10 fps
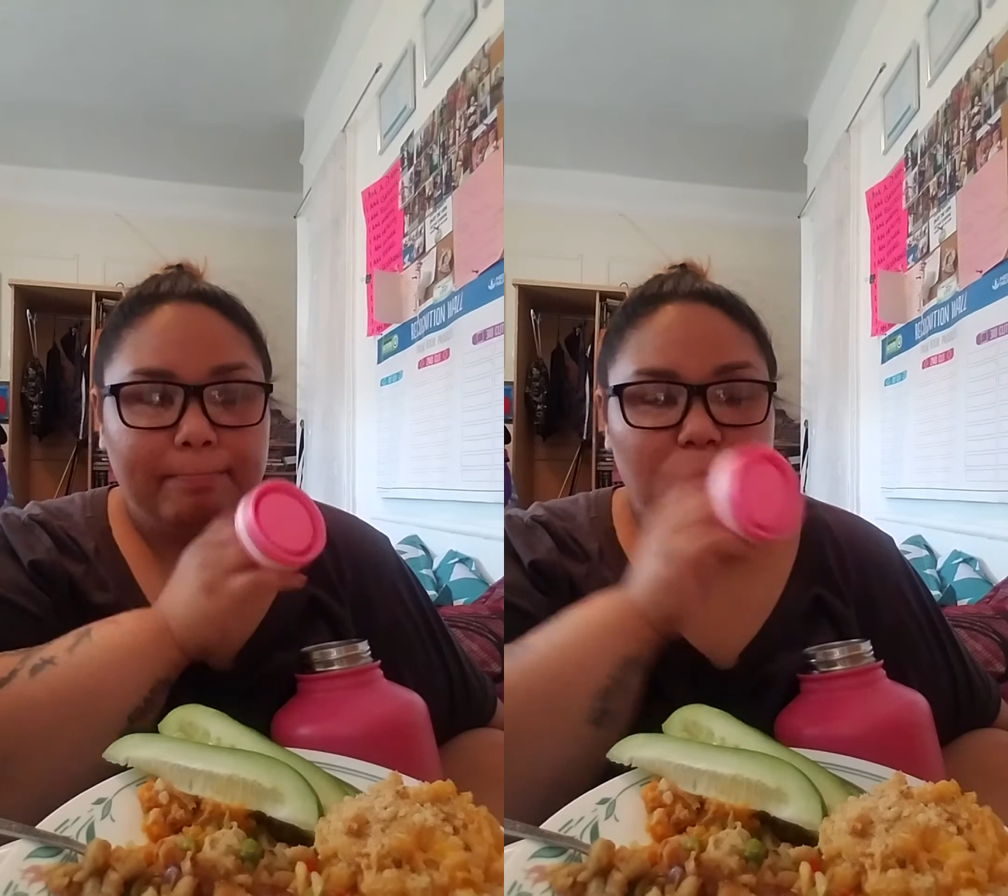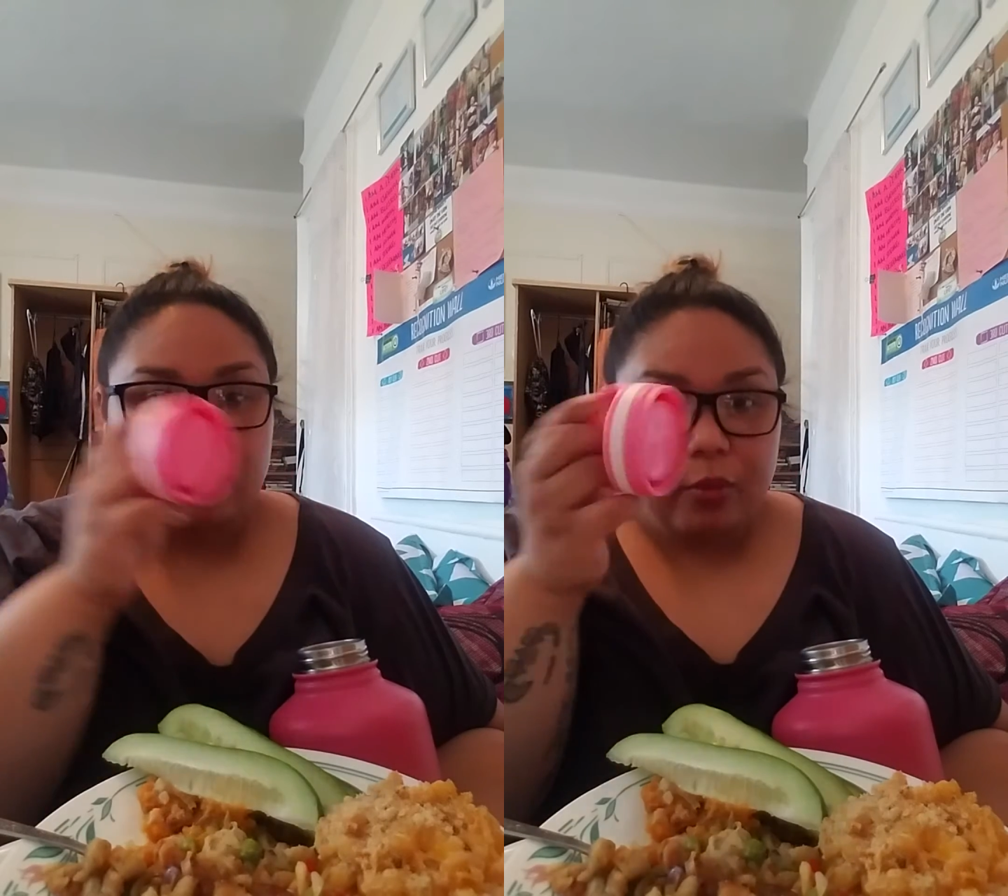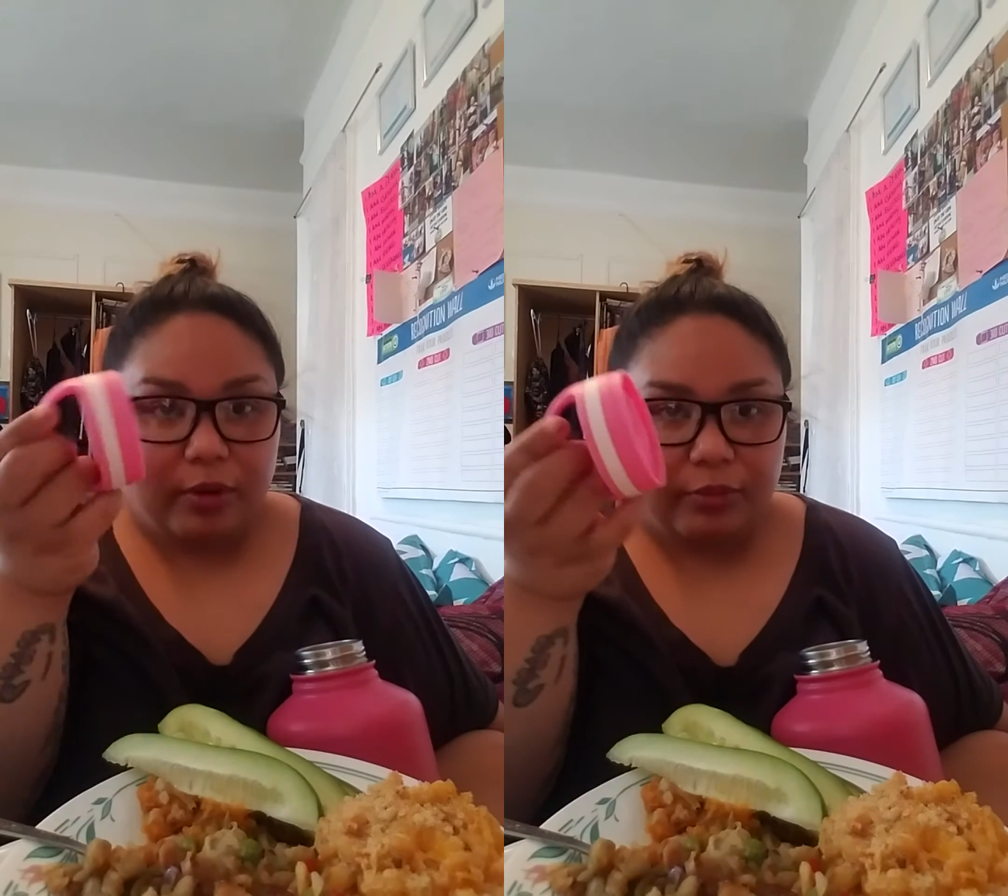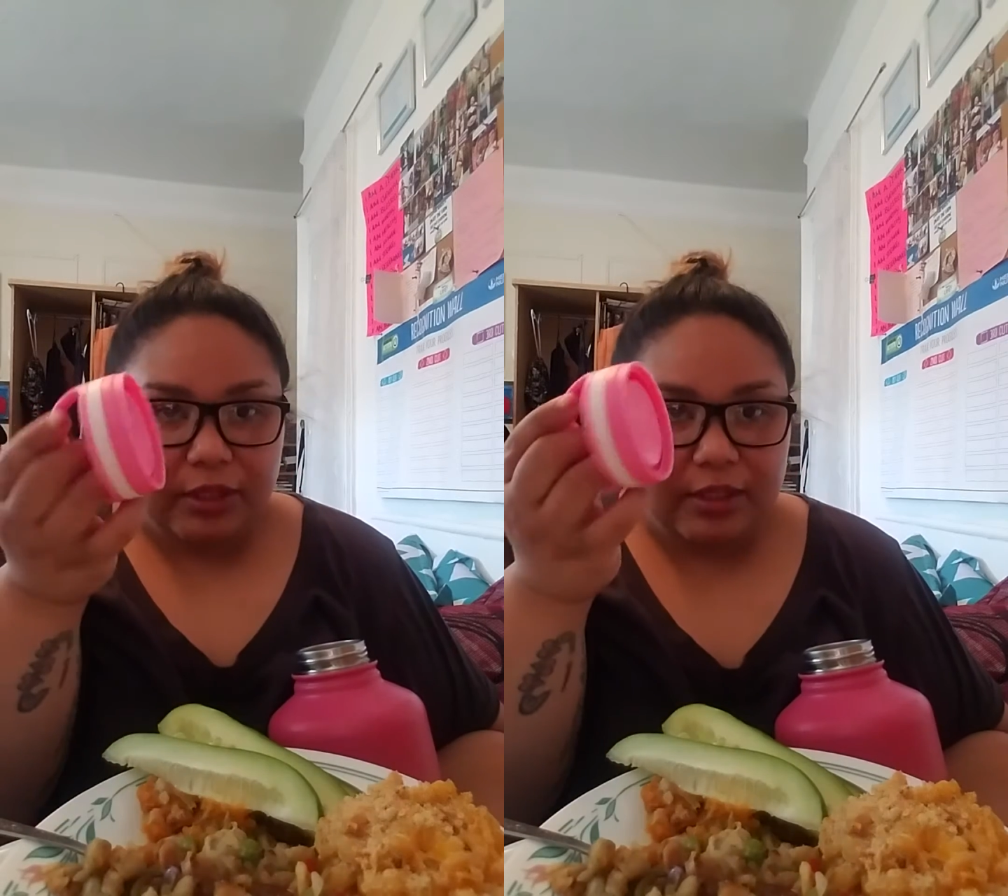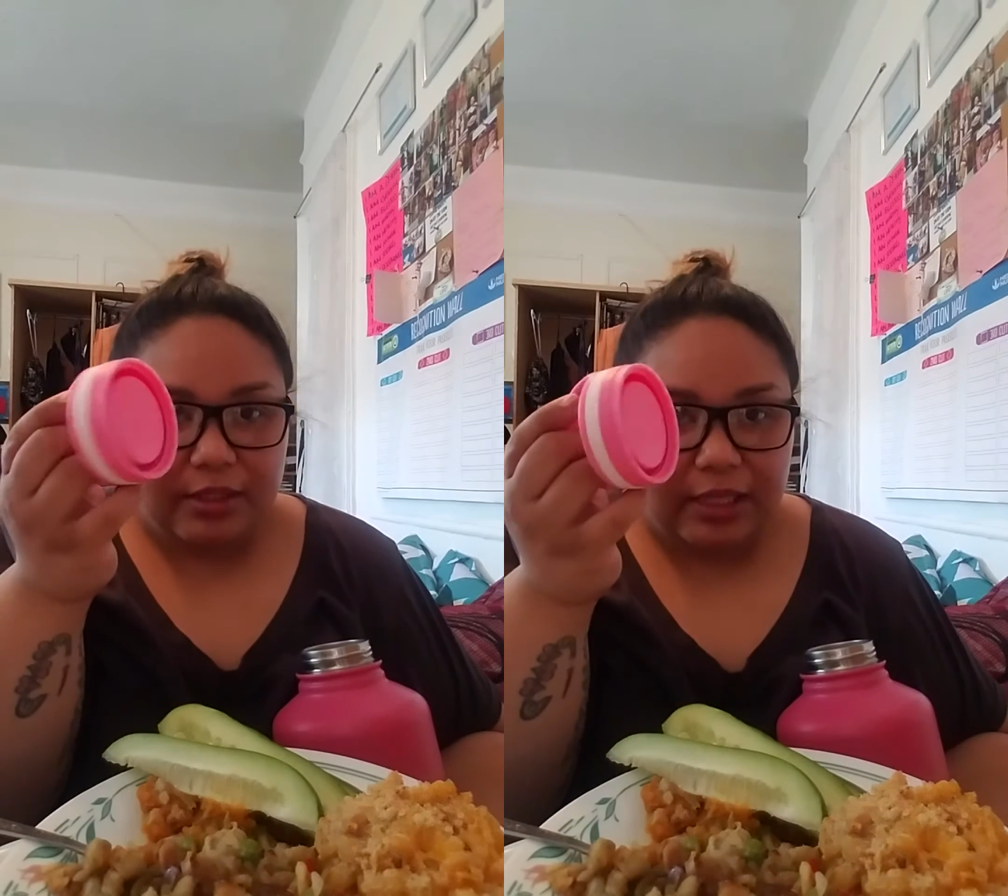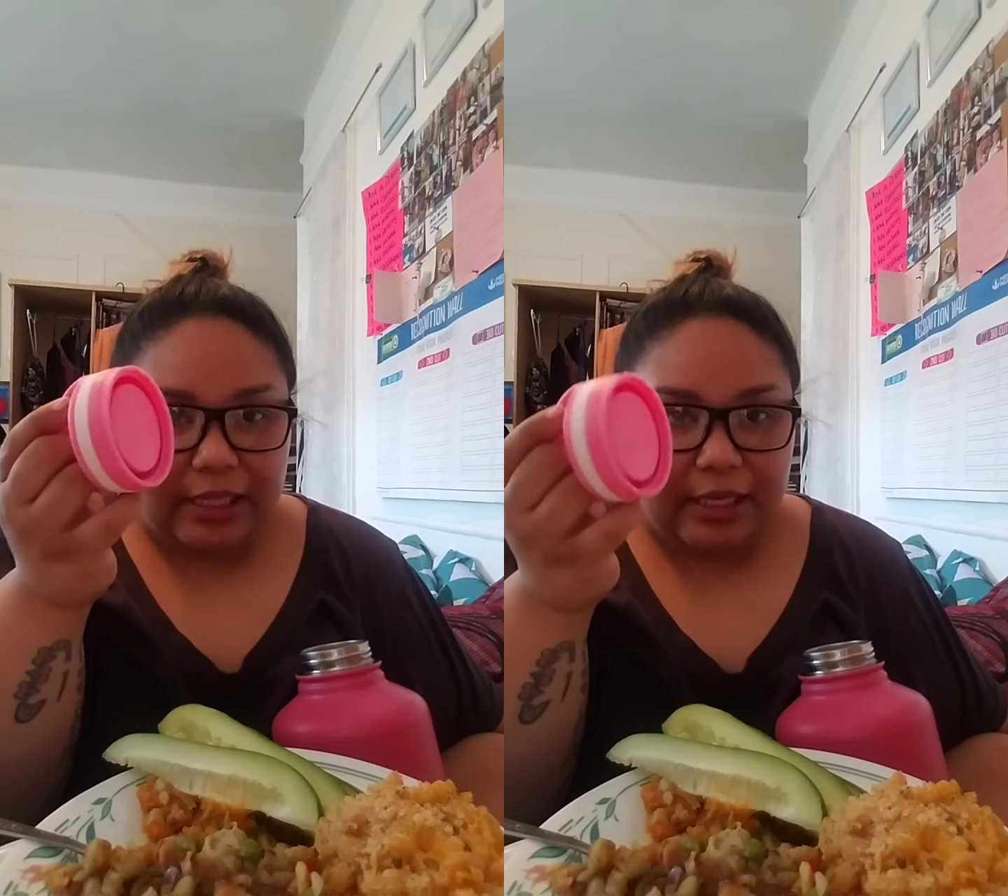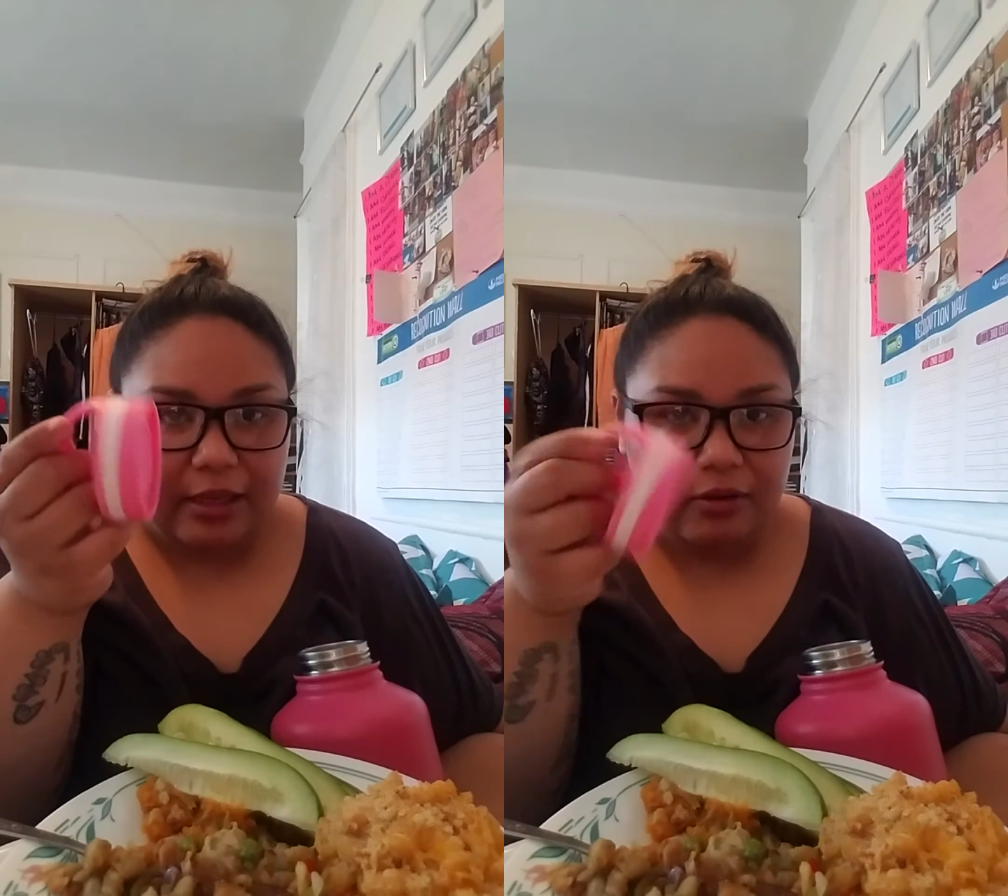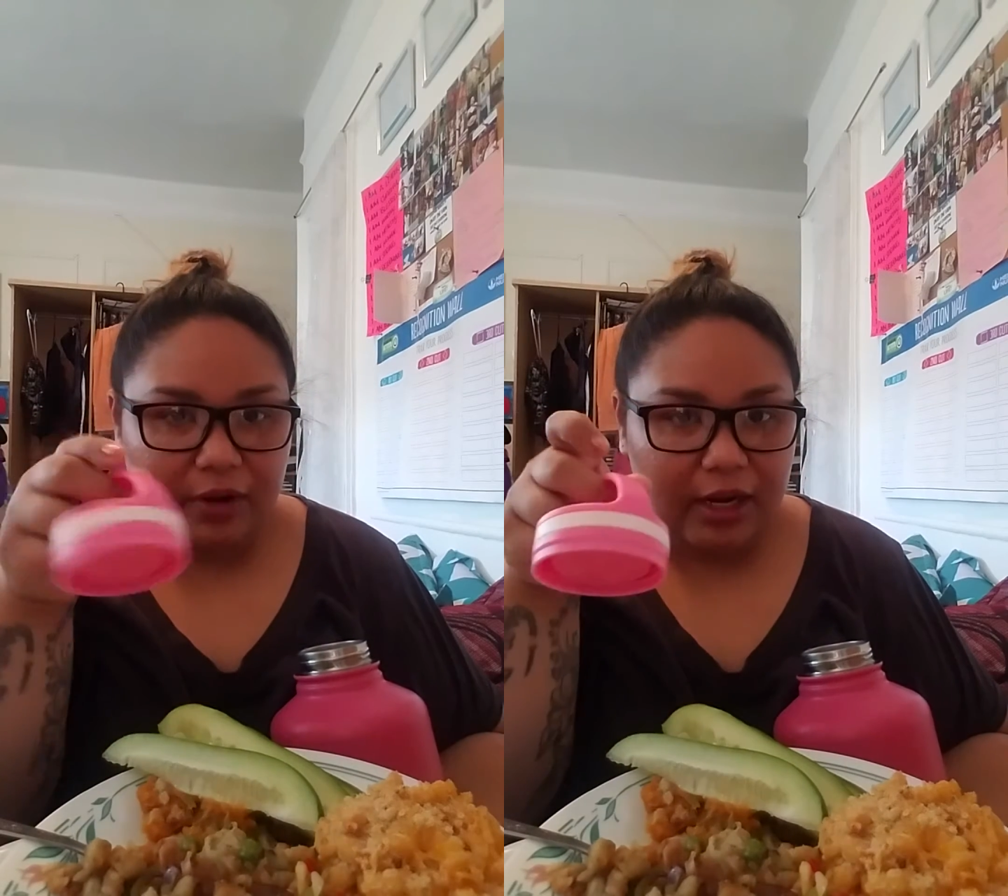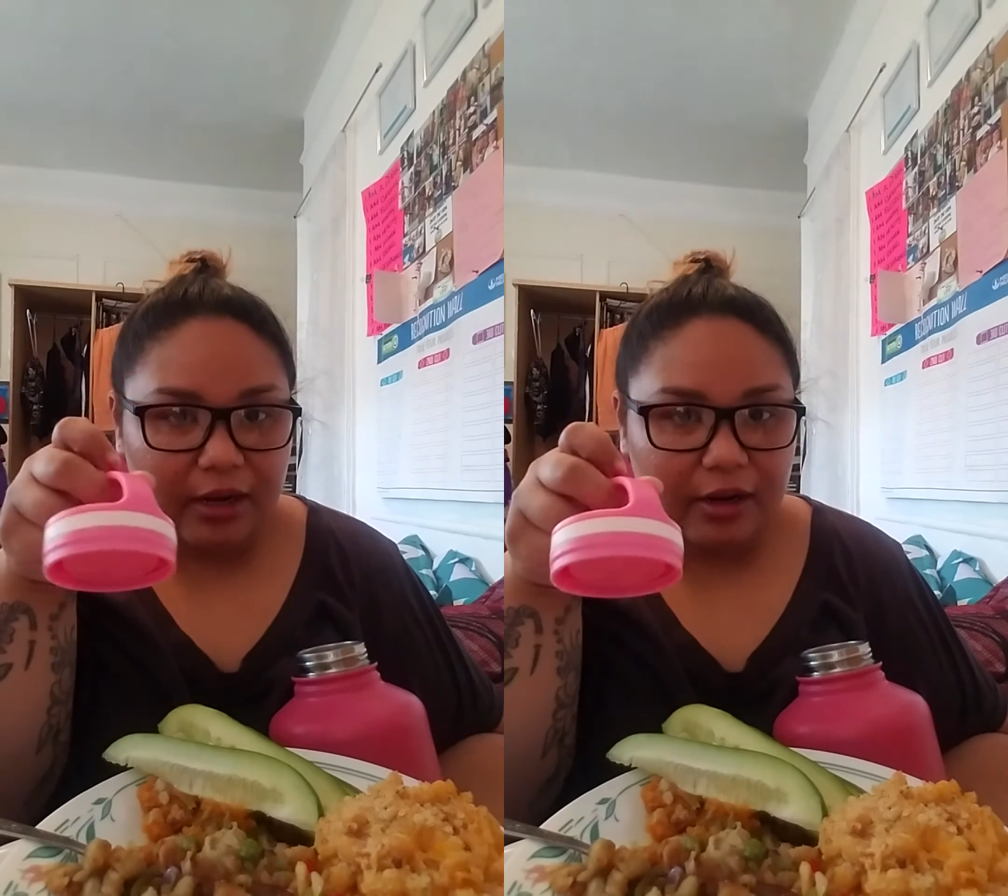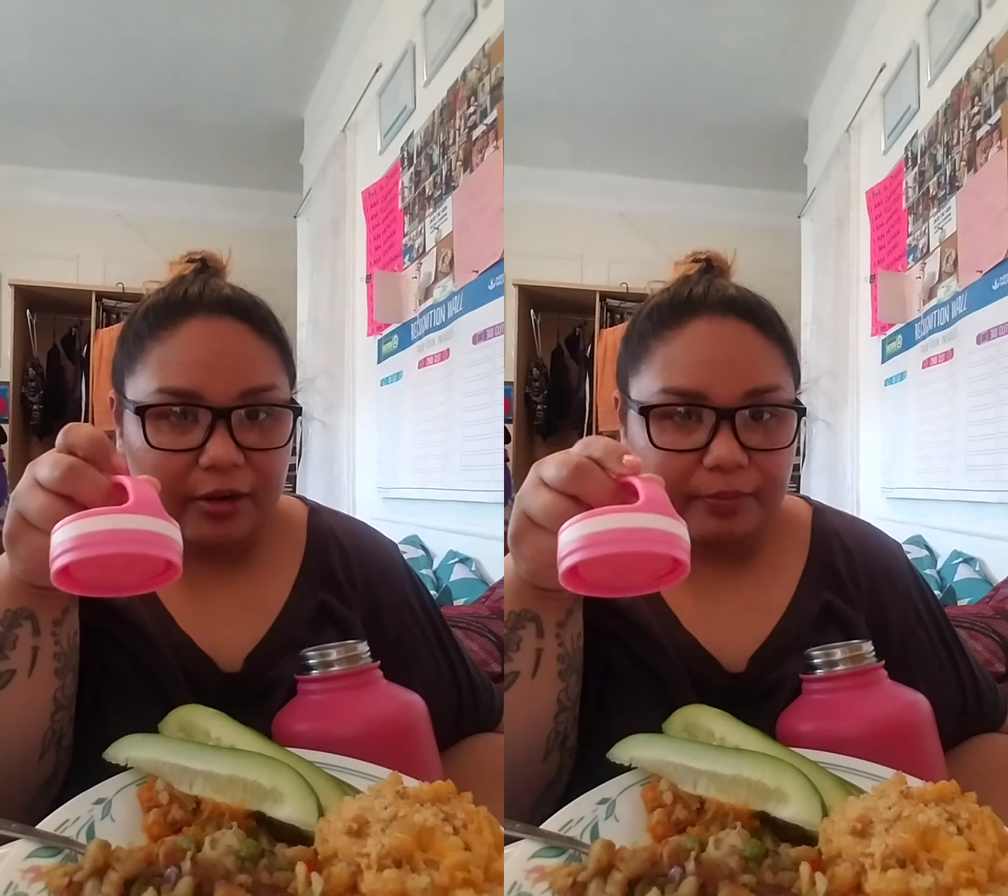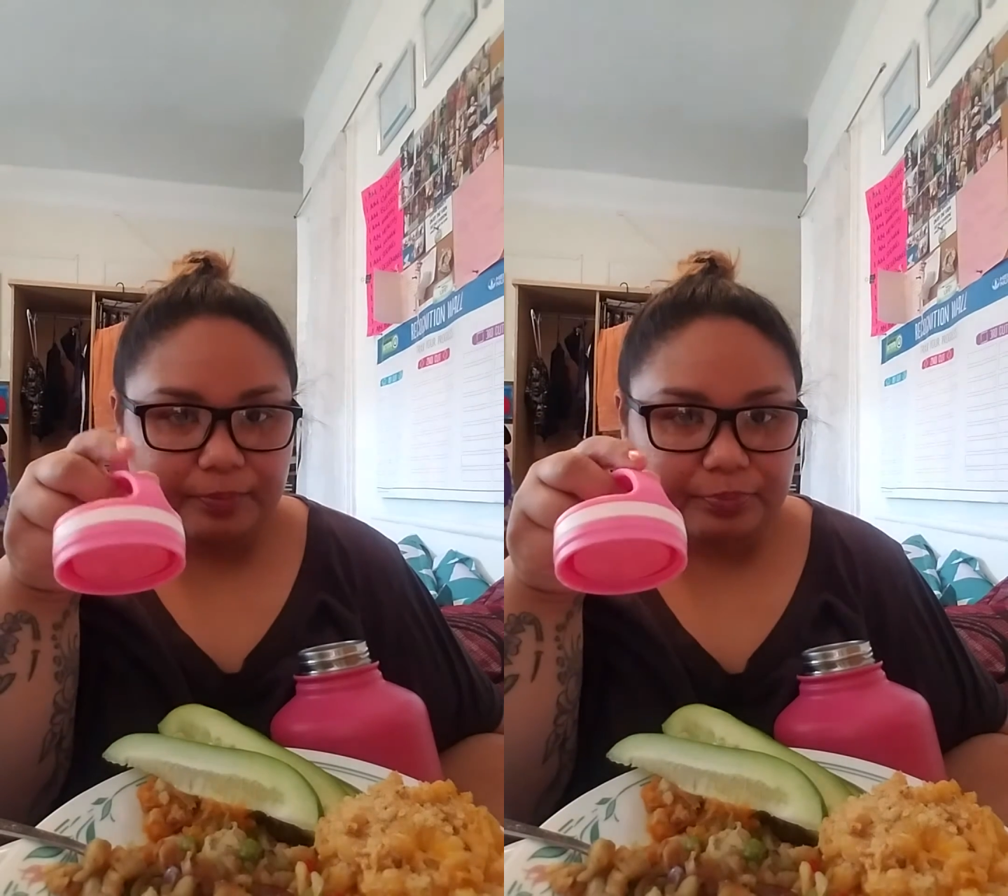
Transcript: the one with this lid right here,